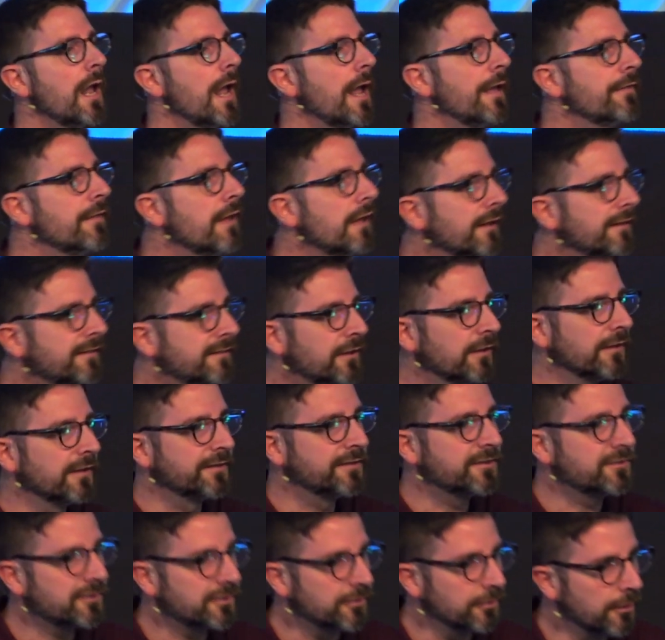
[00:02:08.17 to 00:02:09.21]
and then it's going to
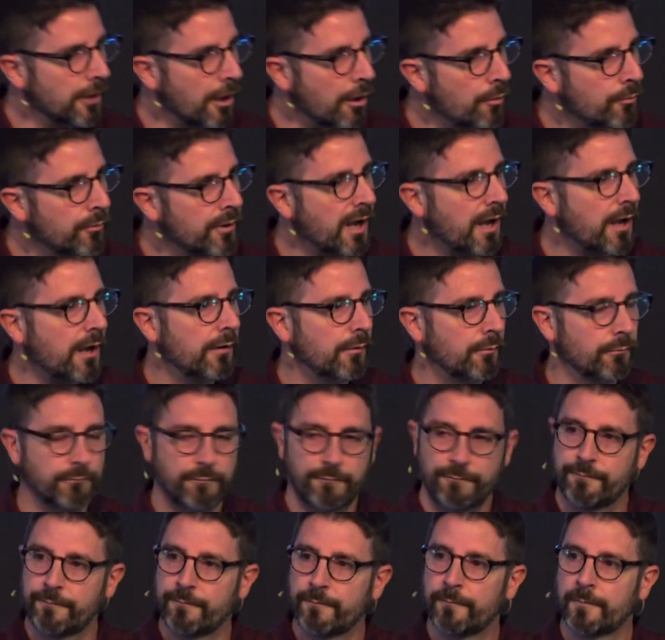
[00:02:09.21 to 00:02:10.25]
slow
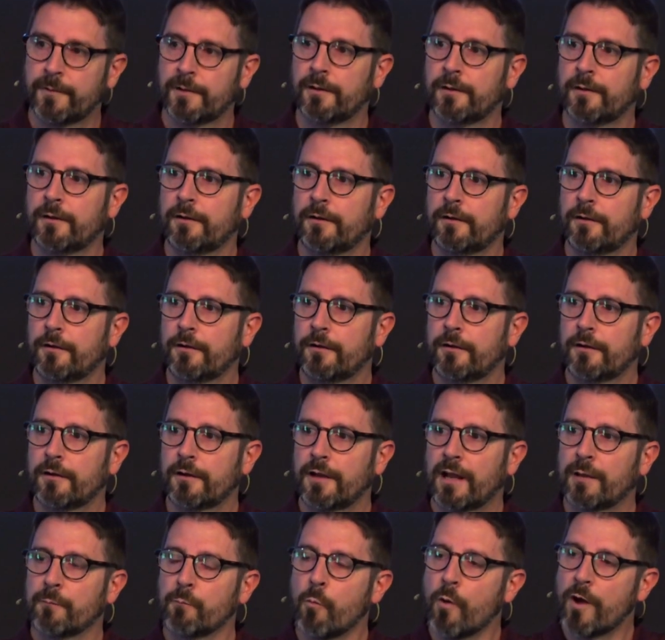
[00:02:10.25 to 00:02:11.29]
down.
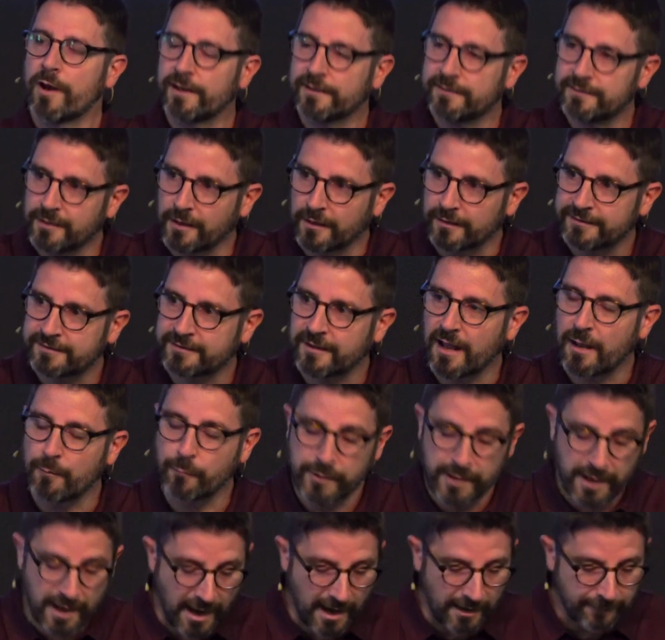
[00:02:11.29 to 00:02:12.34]
And when it does that,
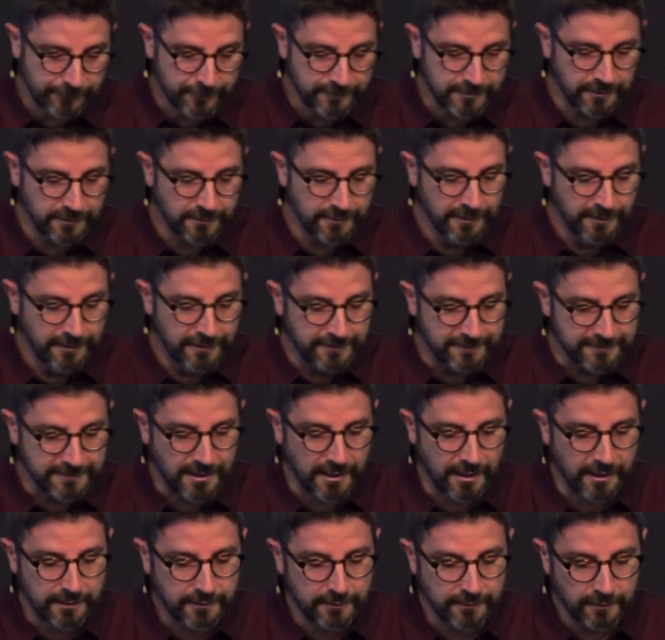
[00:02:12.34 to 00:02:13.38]
we have to
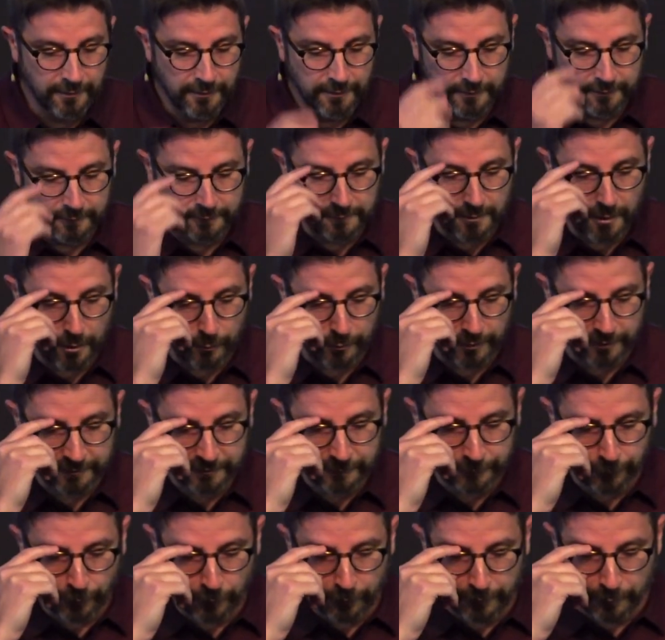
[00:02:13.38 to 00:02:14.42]
take
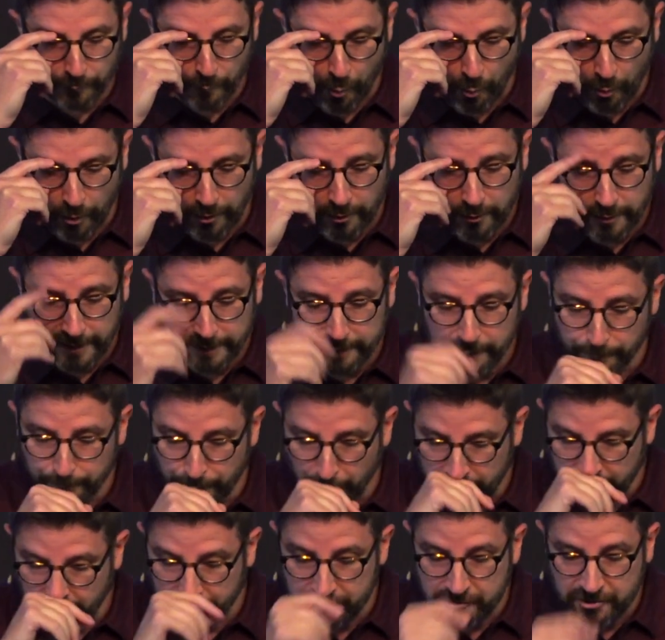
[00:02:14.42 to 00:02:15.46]
notice. Furthermore, in the
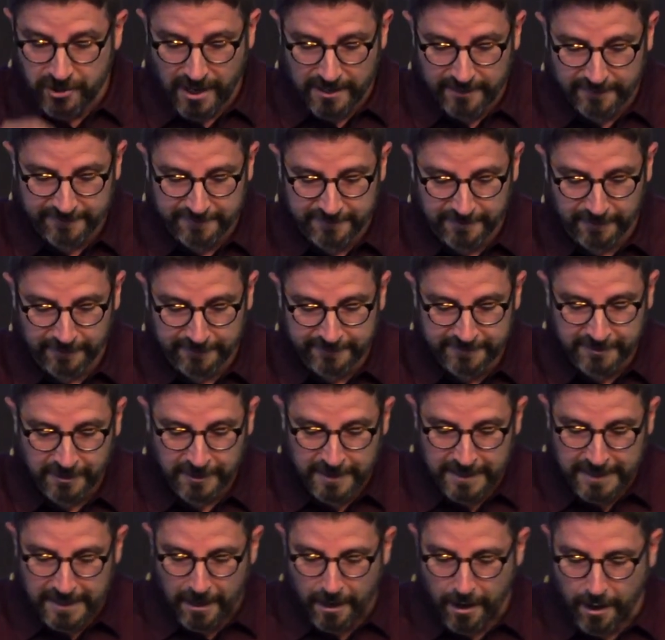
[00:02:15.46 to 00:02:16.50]
book of Genesis,
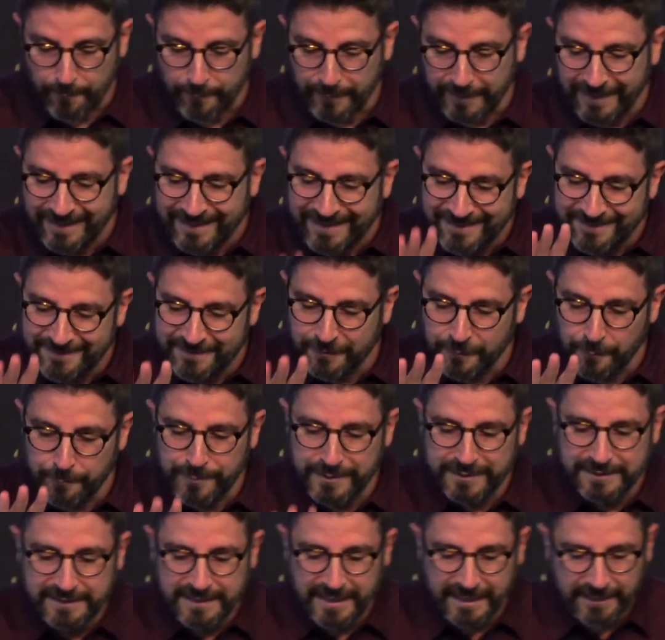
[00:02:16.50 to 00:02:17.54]
um, it is the
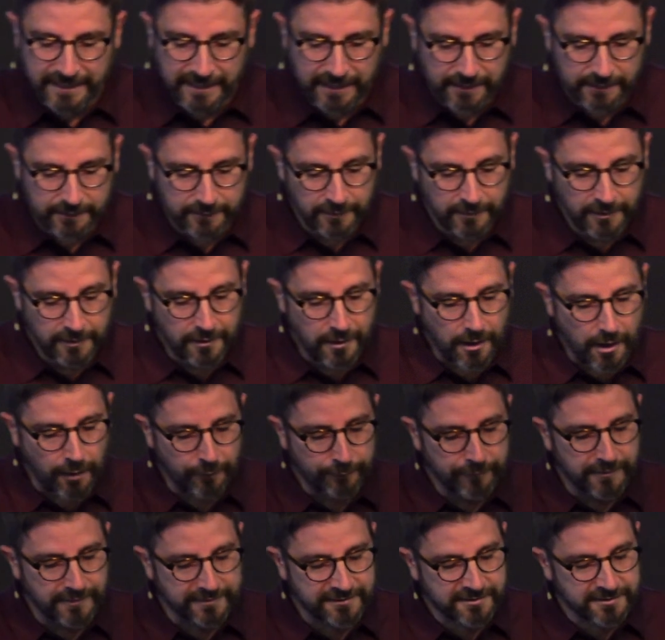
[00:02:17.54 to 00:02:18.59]
beginning
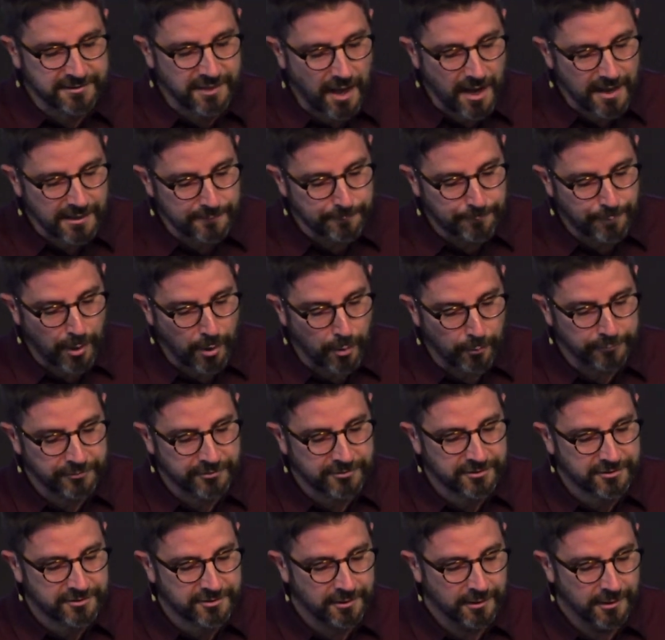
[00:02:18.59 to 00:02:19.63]
of the
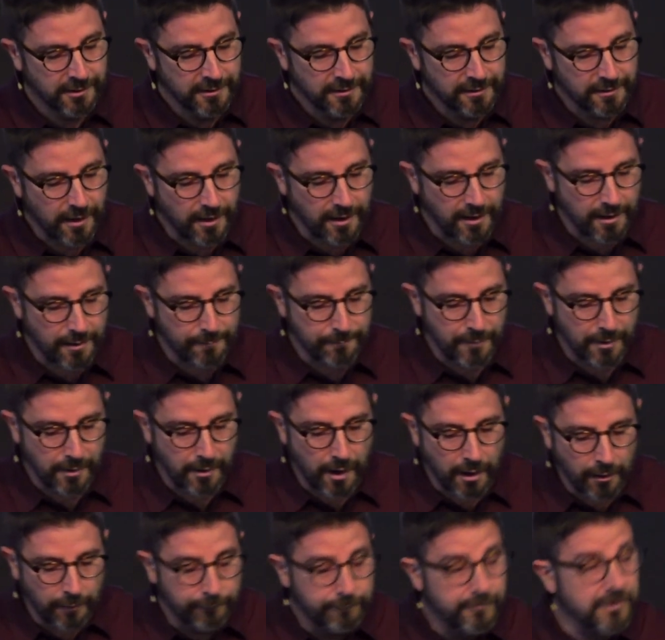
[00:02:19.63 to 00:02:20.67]
signposts um,
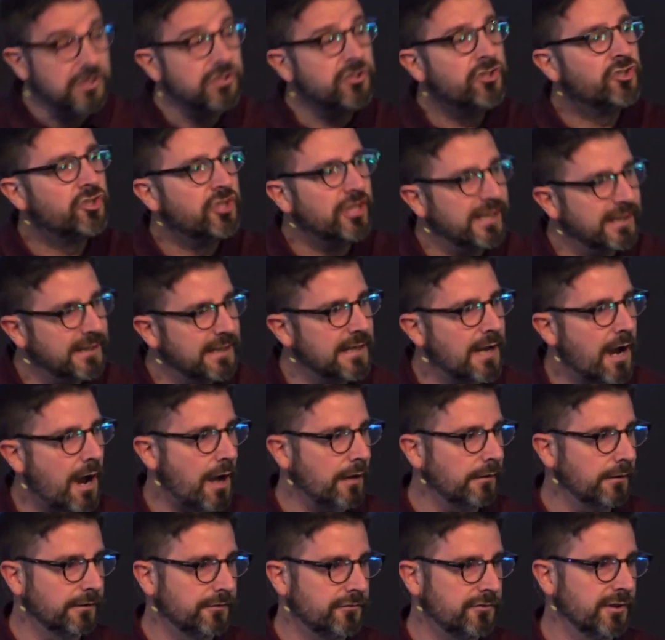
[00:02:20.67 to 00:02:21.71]
of
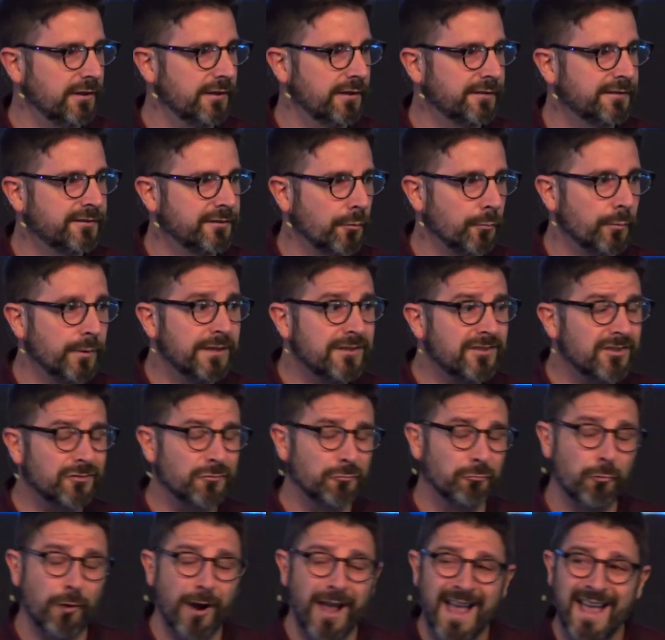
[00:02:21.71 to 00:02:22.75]
genealogies. So we just
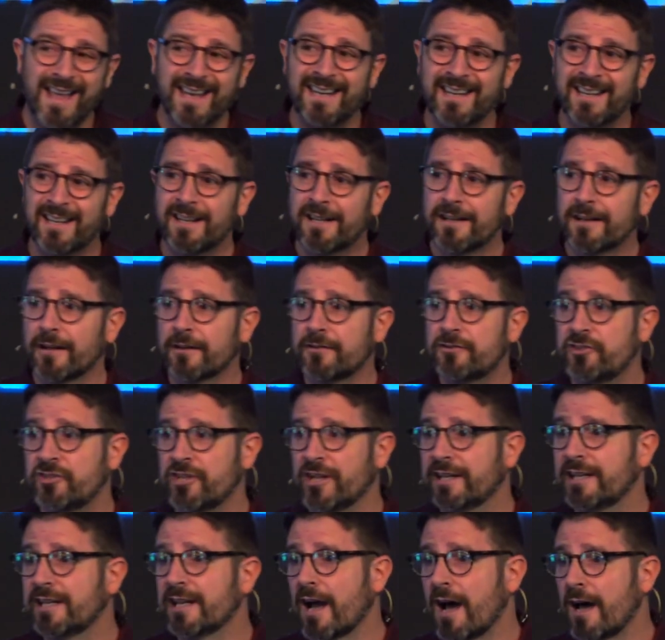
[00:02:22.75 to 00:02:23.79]
read a
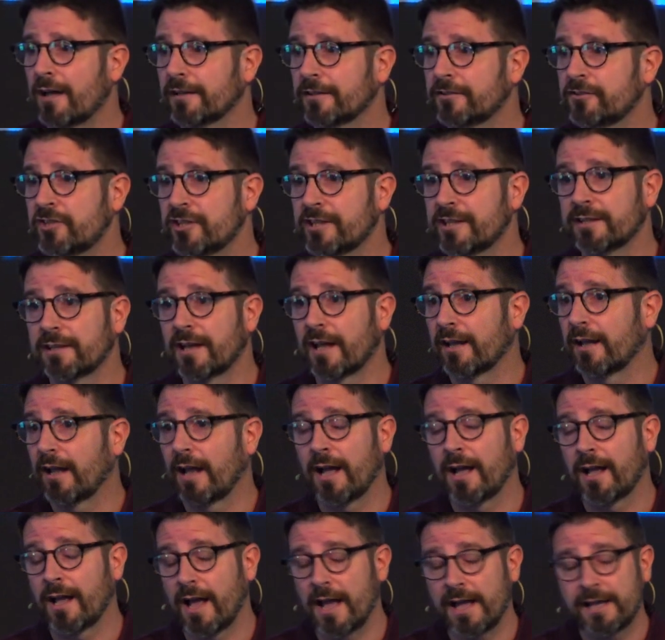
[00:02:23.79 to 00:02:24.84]
genealogy, and I,
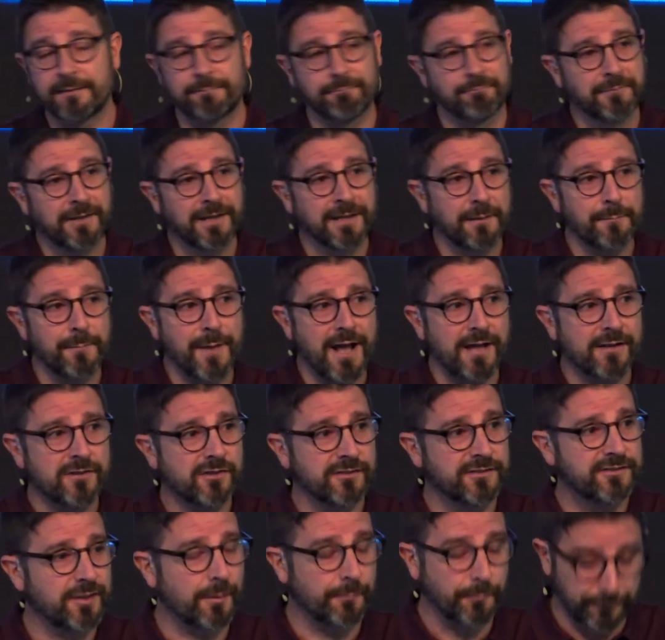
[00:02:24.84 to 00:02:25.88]
I can
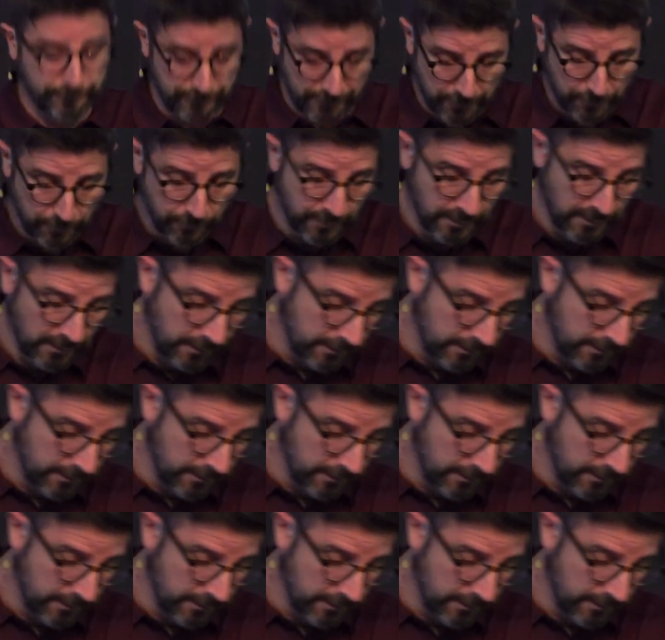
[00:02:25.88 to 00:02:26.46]
imagine some of you